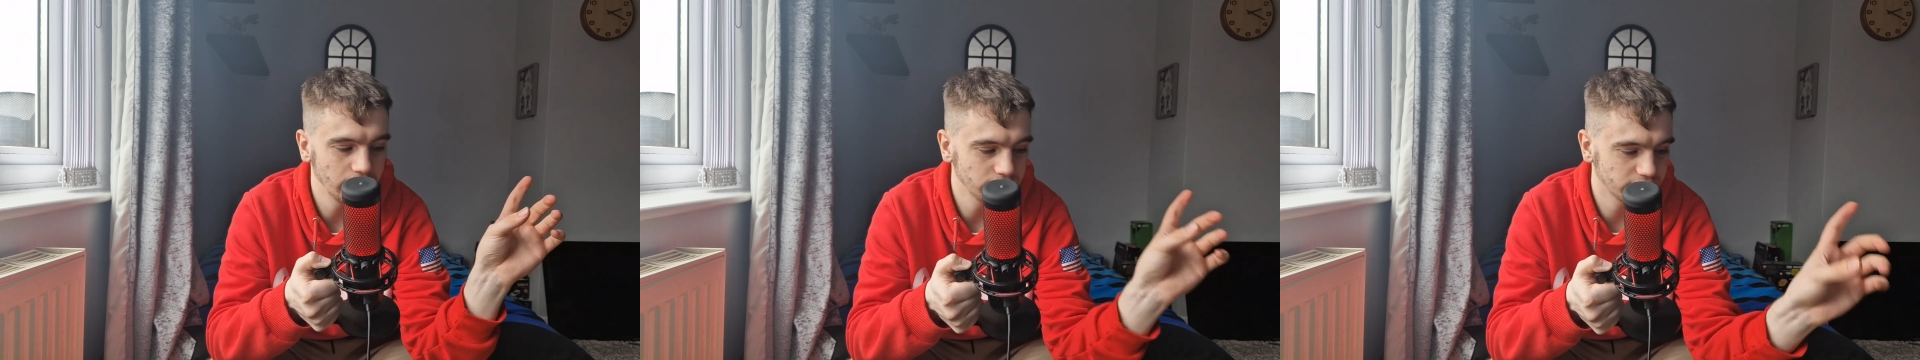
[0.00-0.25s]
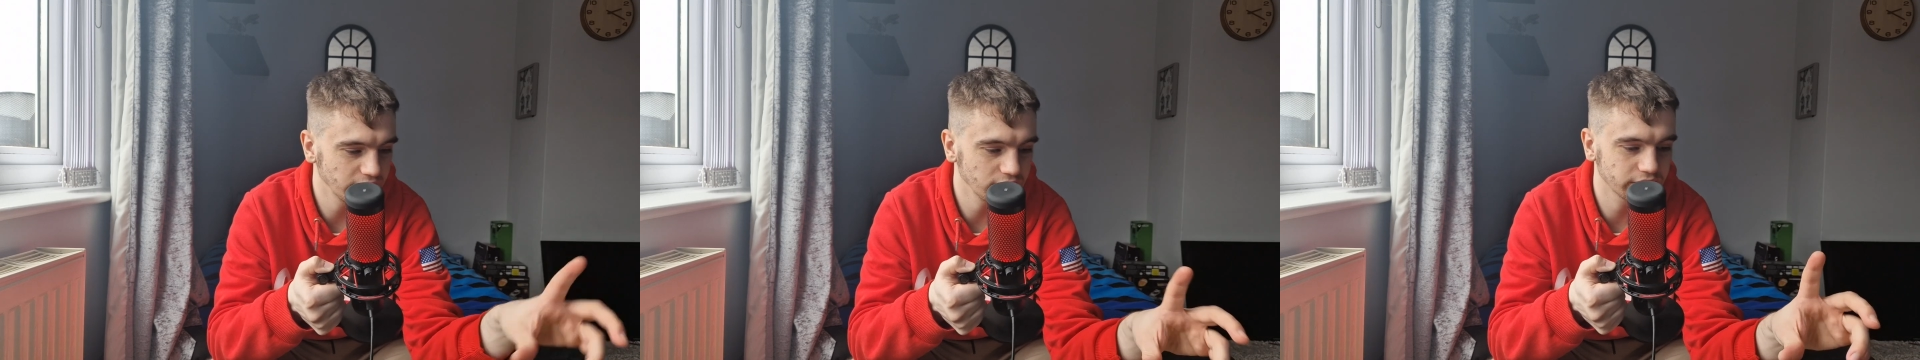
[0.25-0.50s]

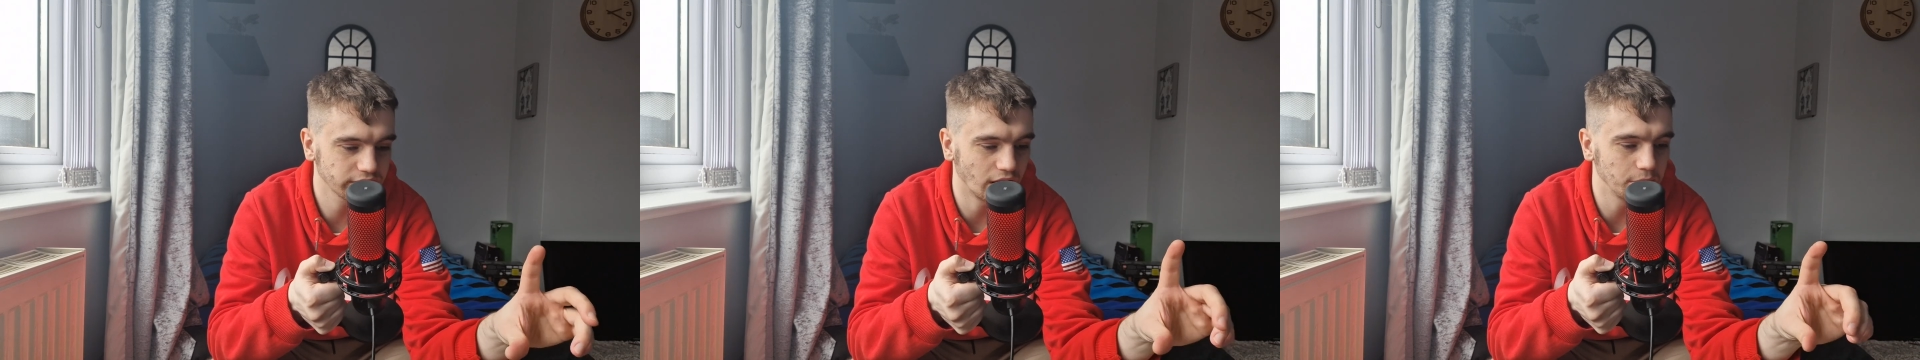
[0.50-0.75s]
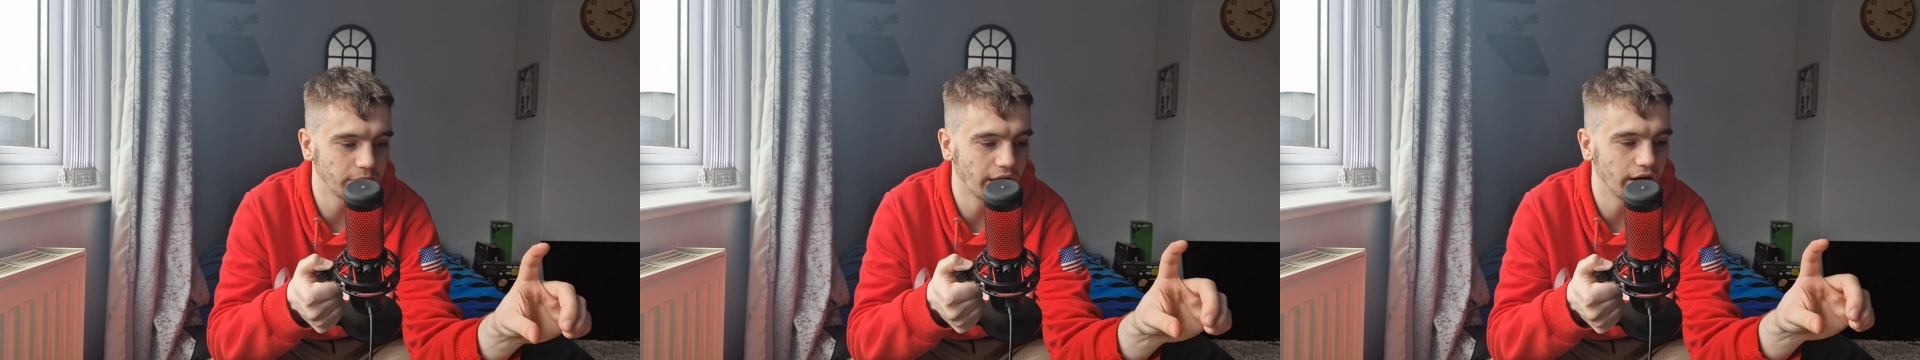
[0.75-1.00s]
See the
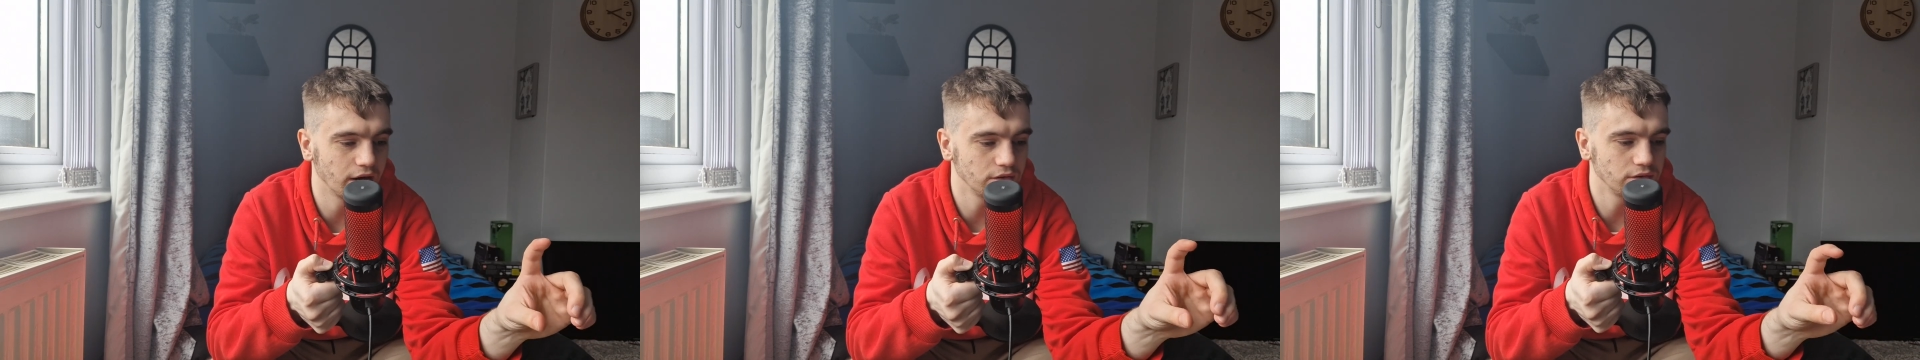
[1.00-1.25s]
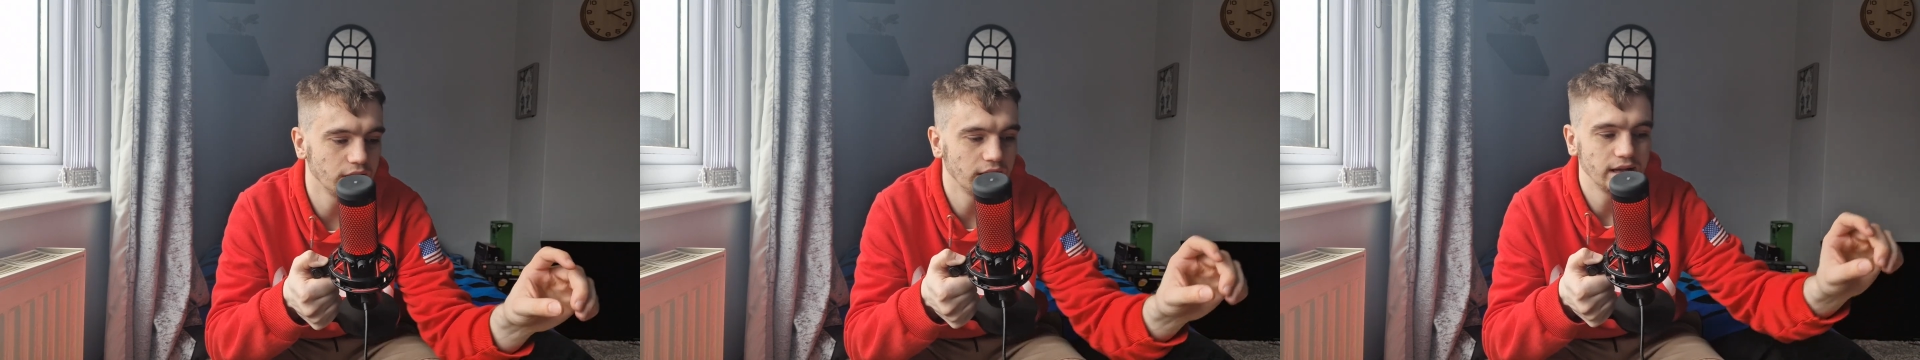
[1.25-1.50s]

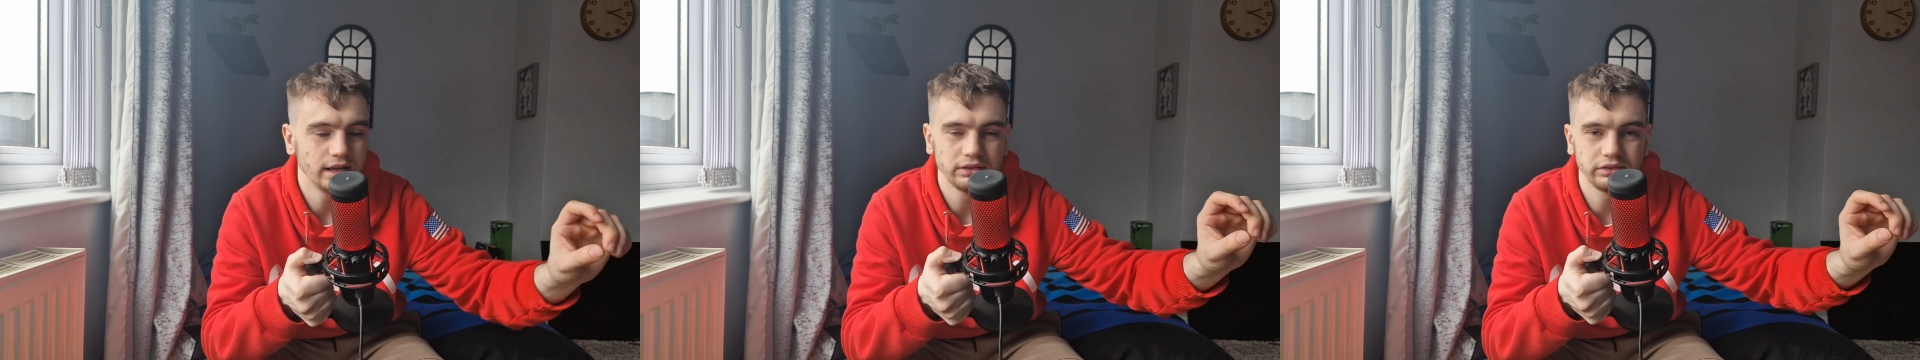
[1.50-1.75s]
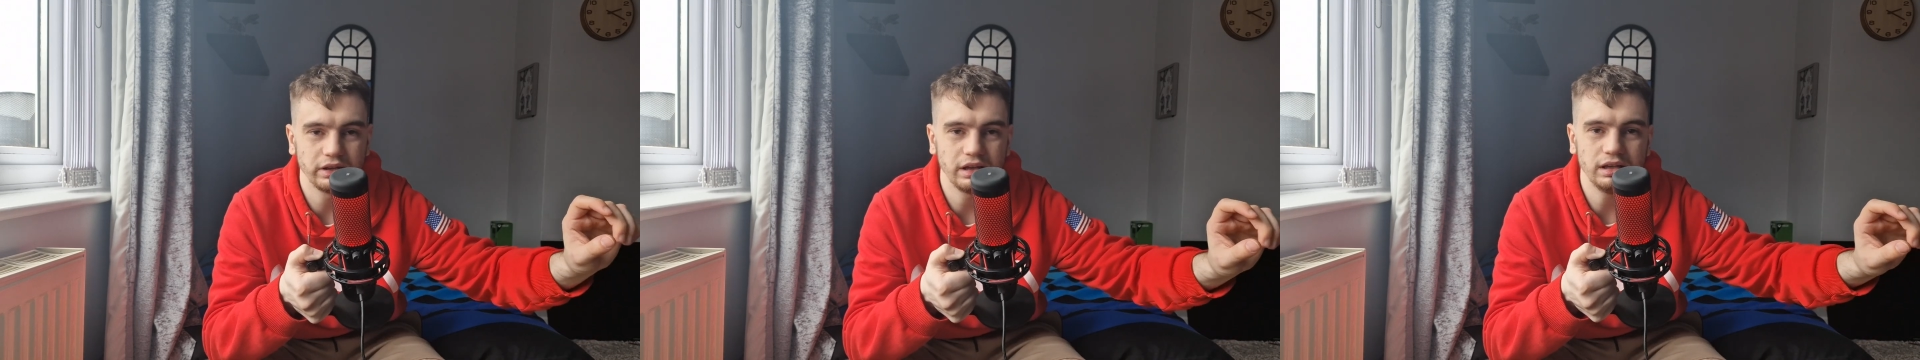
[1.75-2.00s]
thumbnail,
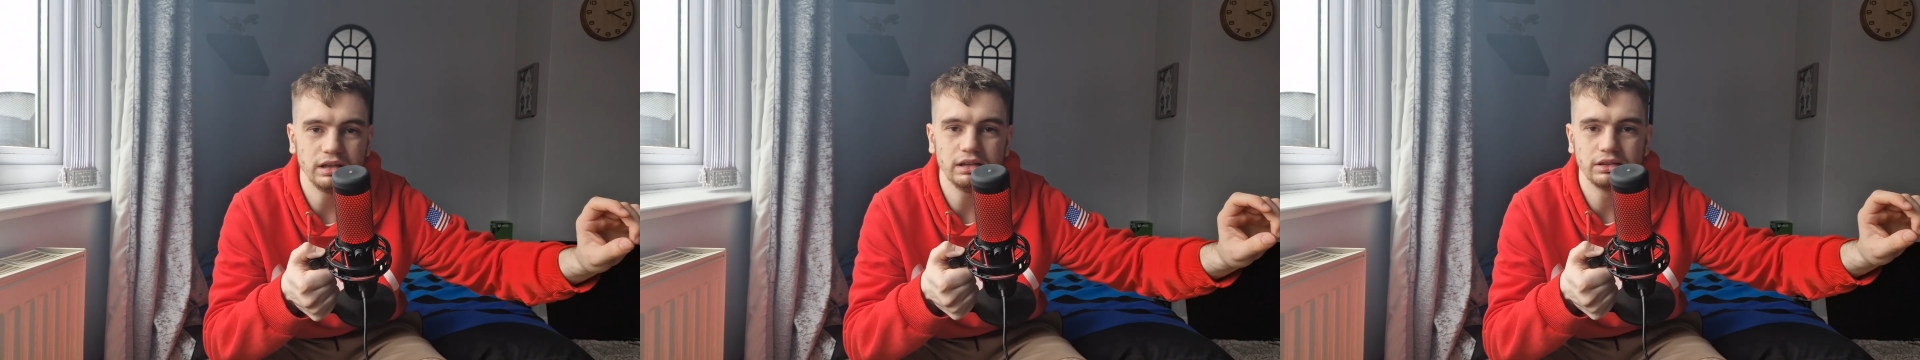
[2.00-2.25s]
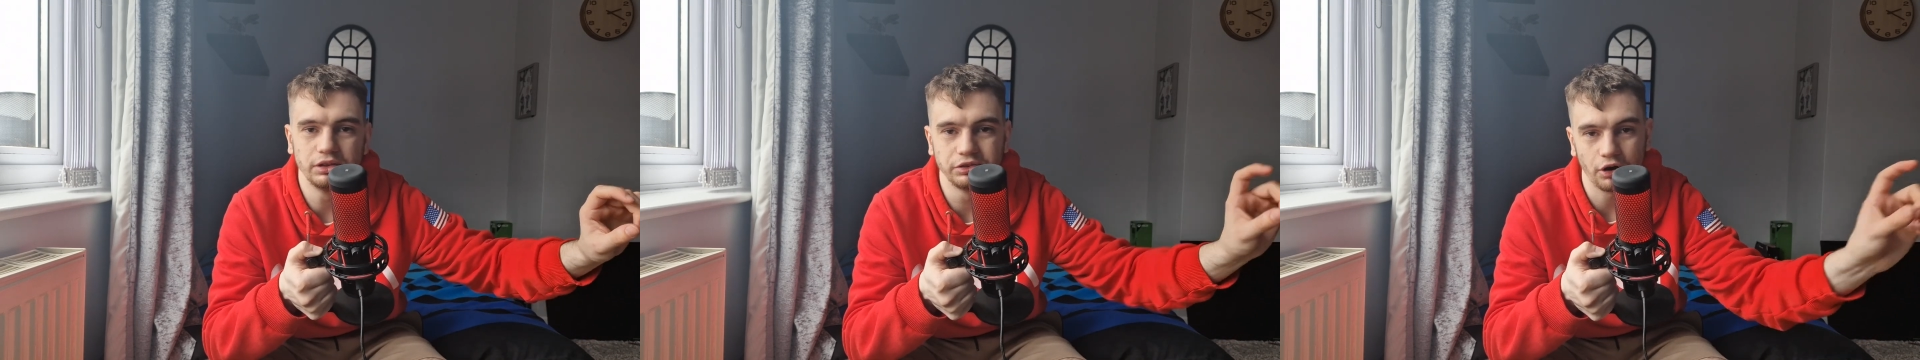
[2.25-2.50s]

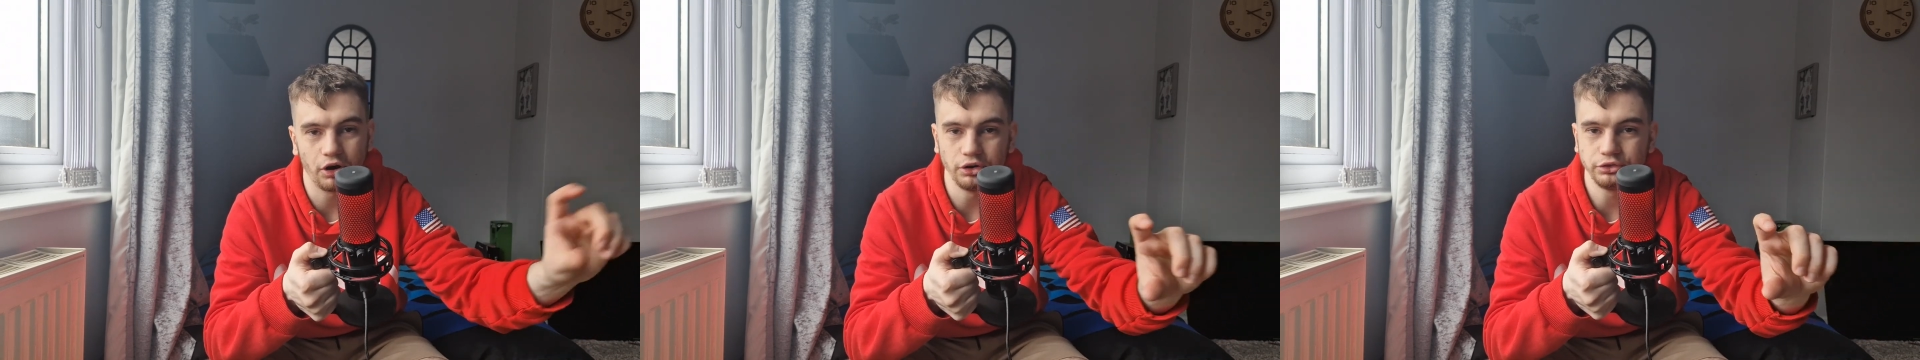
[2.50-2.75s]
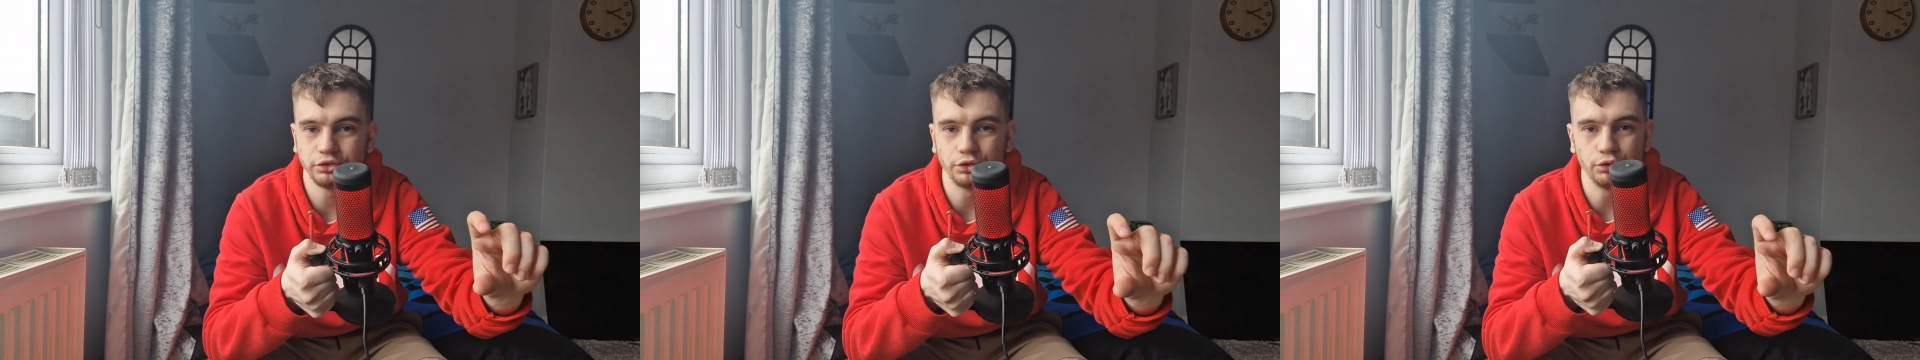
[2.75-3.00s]
see the
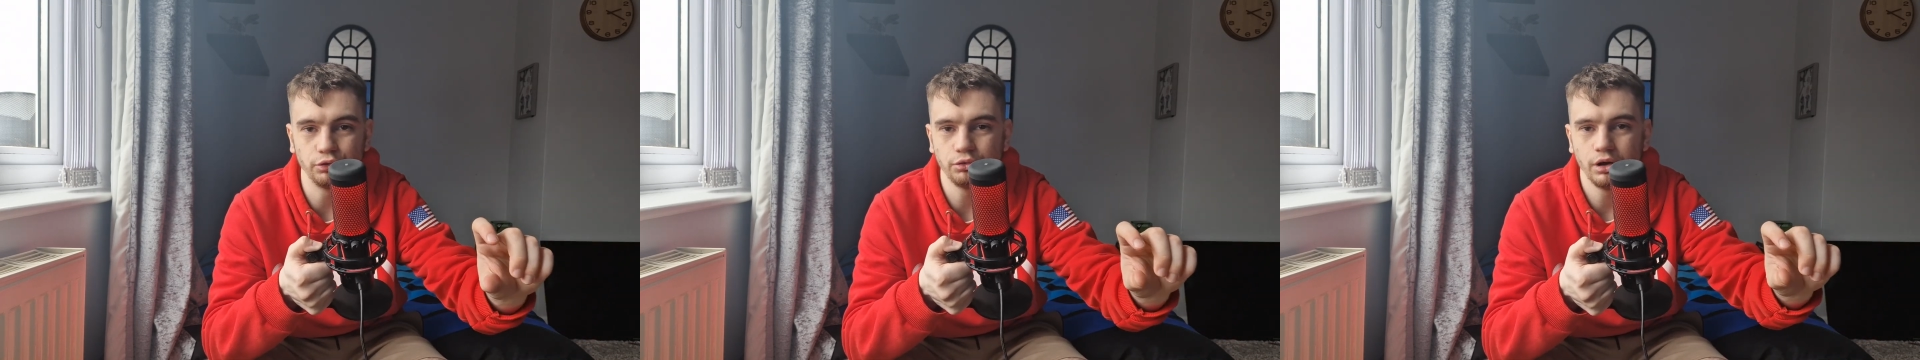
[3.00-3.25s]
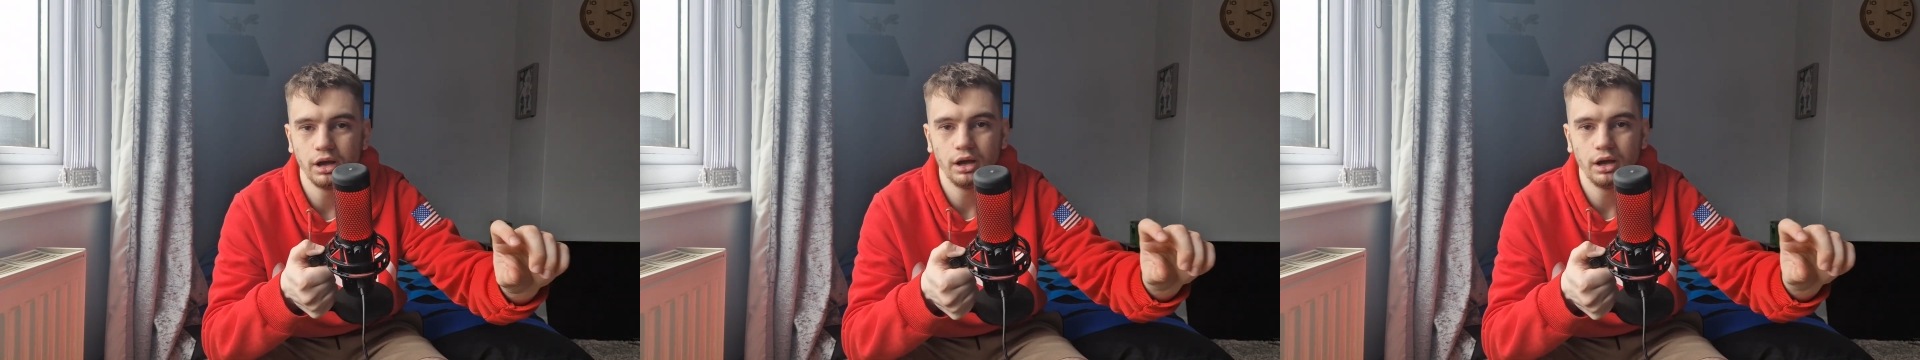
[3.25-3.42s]
title,